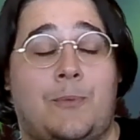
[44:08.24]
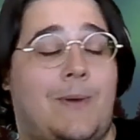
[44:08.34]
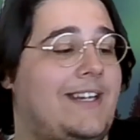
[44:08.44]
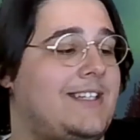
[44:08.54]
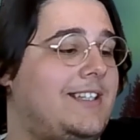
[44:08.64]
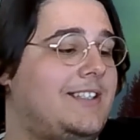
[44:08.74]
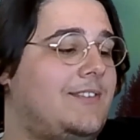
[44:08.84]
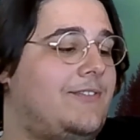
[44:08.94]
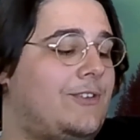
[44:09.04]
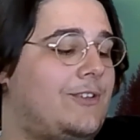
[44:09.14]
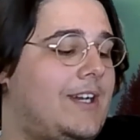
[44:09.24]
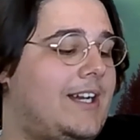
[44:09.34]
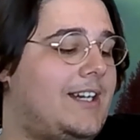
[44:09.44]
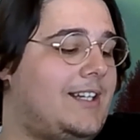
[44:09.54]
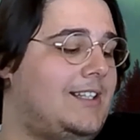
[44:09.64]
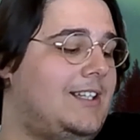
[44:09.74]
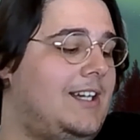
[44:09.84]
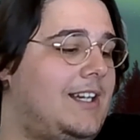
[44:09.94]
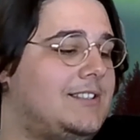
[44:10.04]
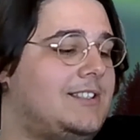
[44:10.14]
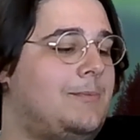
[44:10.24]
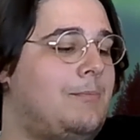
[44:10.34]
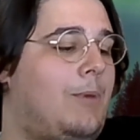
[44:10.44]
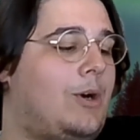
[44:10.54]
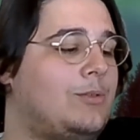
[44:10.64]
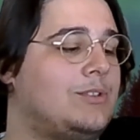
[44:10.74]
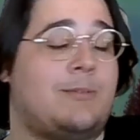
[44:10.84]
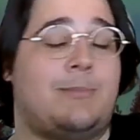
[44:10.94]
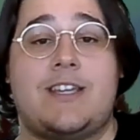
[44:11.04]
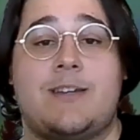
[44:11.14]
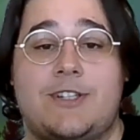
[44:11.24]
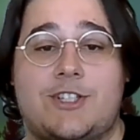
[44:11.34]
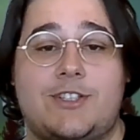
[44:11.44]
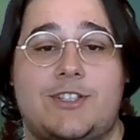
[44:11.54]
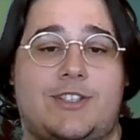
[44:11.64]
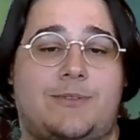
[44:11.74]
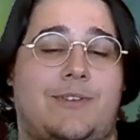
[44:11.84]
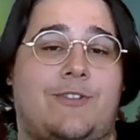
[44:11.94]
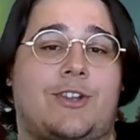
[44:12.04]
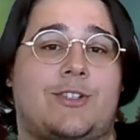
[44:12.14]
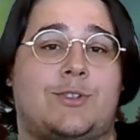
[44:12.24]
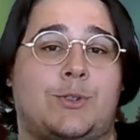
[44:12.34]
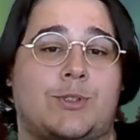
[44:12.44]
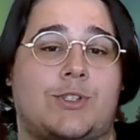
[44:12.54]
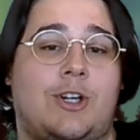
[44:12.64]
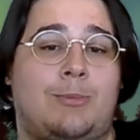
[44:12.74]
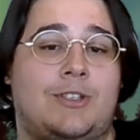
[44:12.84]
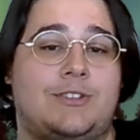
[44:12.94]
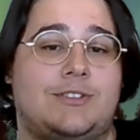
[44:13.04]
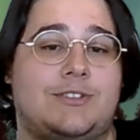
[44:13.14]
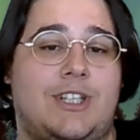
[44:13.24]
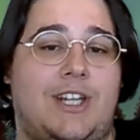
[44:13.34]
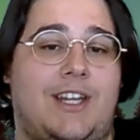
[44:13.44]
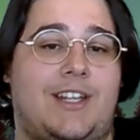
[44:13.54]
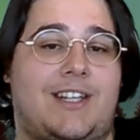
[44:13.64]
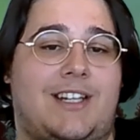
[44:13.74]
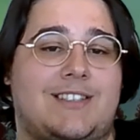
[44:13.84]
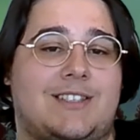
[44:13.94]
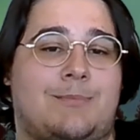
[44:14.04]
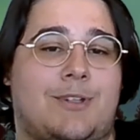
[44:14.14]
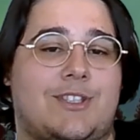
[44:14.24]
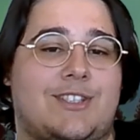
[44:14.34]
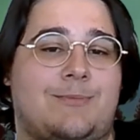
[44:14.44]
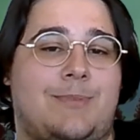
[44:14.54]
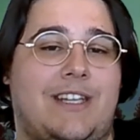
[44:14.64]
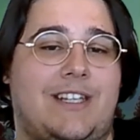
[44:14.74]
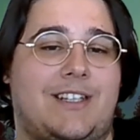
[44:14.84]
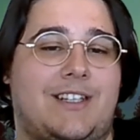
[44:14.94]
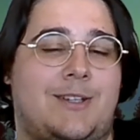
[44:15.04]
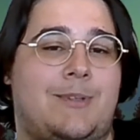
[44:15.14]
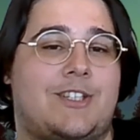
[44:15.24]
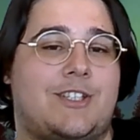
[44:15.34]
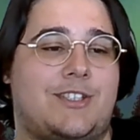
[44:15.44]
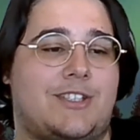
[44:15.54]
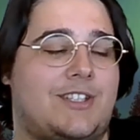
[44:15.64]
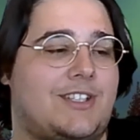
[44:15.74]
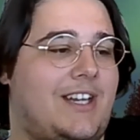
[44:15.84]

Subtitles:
waiting for some models to be commissioned. We've got the Source Goblin that is in the process of being commissioned.